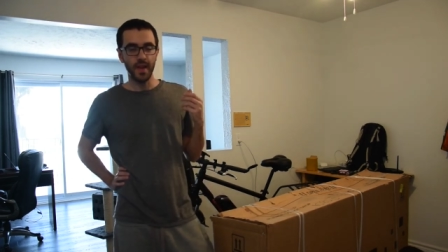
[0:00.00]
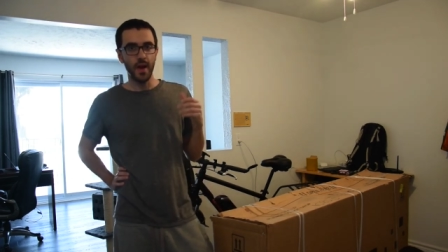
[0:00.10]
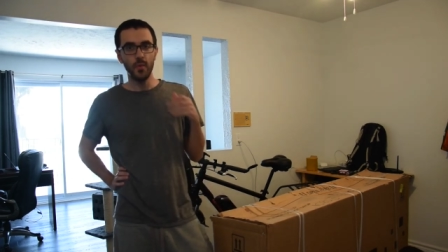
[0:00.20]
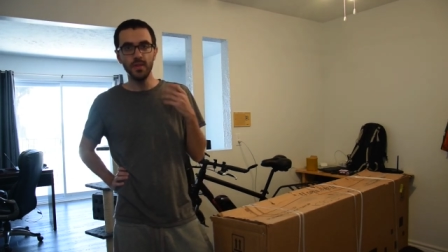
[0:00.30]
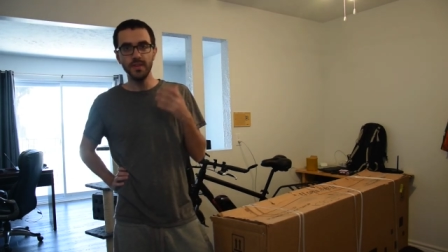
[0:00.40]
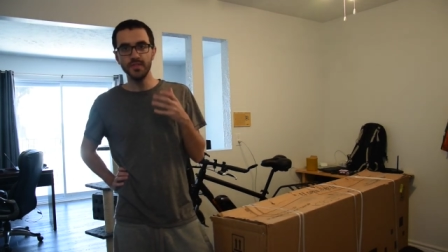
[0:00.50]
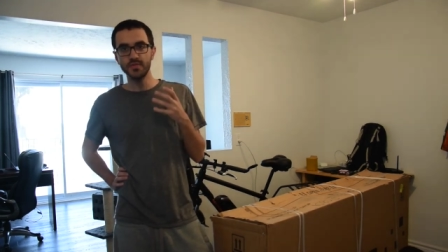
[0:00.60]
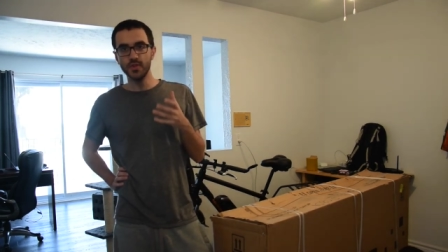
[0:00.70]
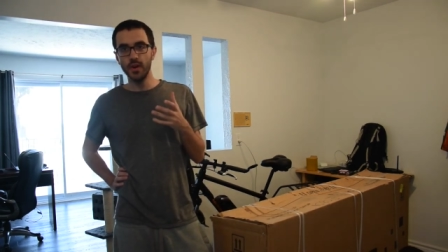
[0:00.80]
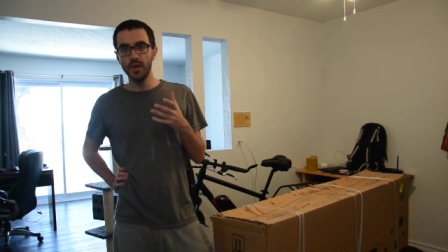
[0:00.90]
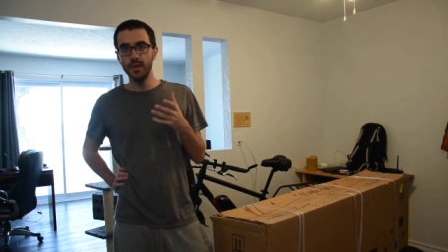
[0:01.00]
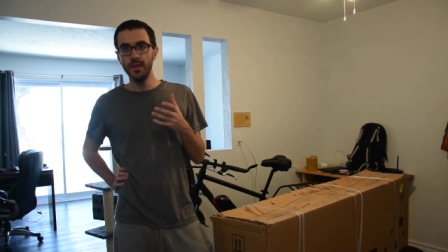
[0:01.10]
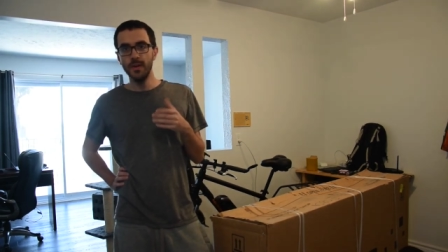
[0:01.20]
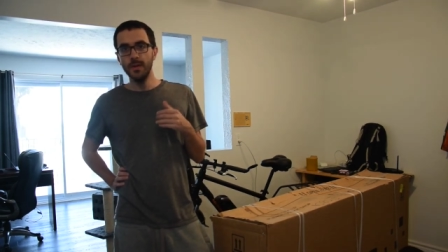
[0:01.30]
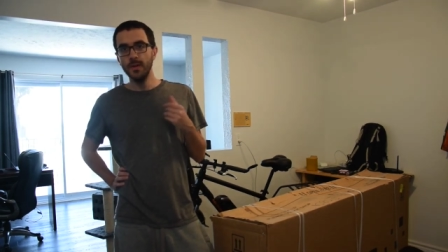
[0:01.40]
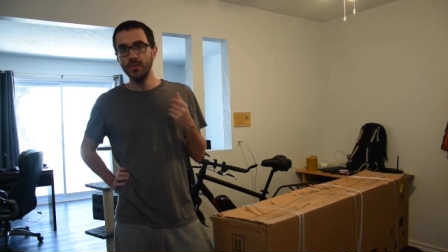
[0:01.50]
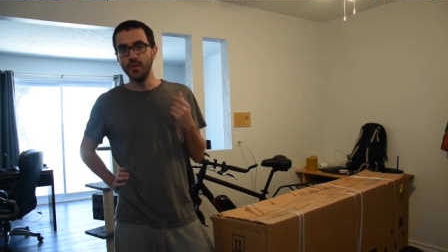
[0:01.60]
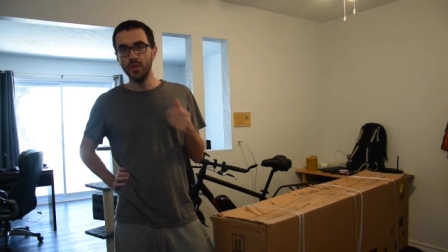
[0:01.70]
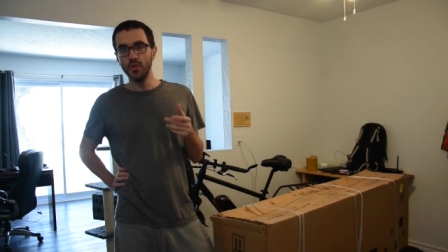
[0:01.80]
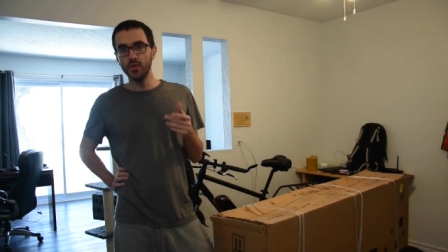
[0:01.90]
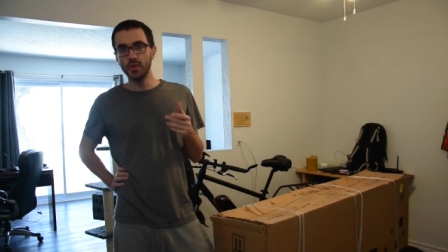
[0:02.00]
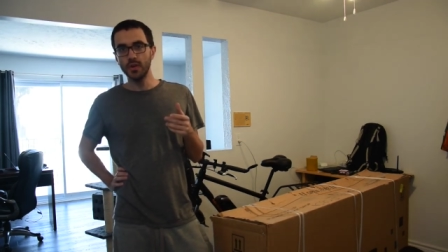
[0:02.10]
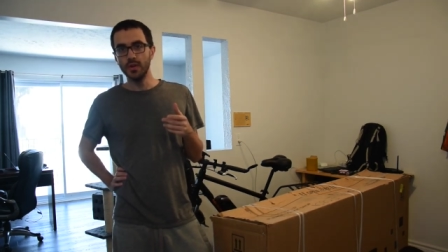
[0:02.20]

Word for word: I really enjoy the look